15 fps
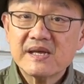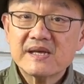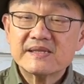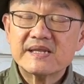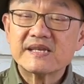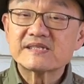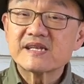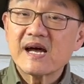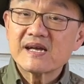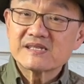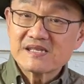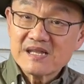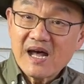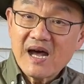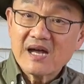they size
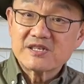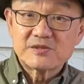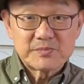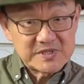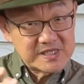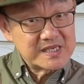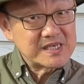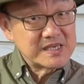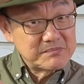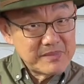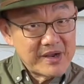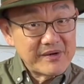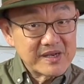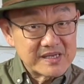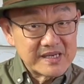large, particularly
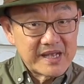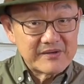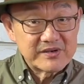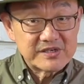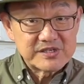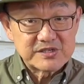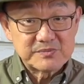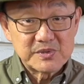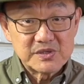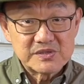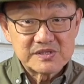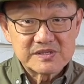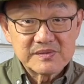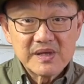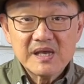American heritage
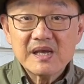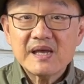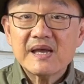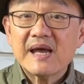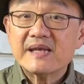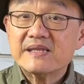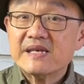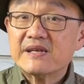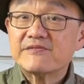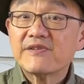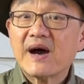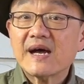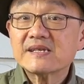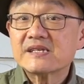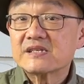boots, and the
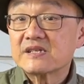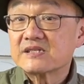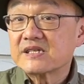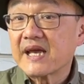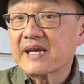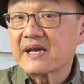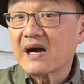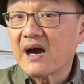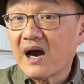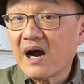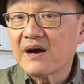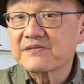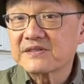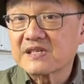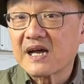advice is to take a
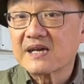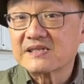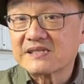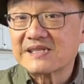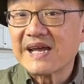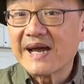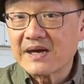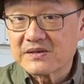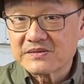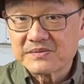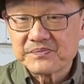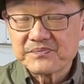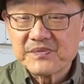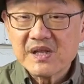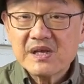half size down.
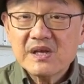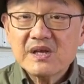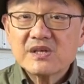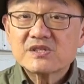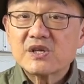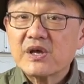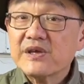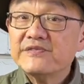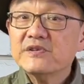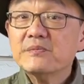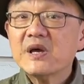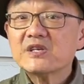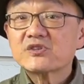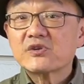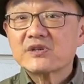So if you
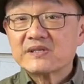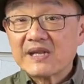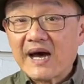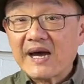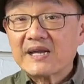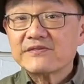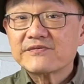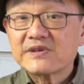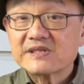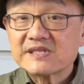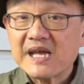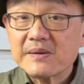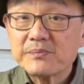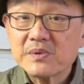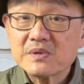measure a 9, for
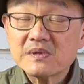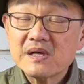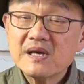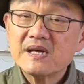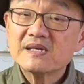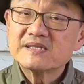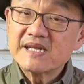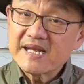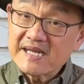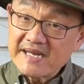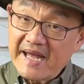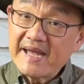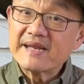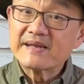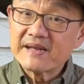example, take an
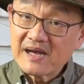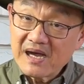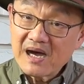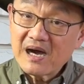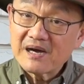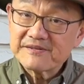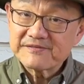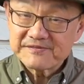8.5.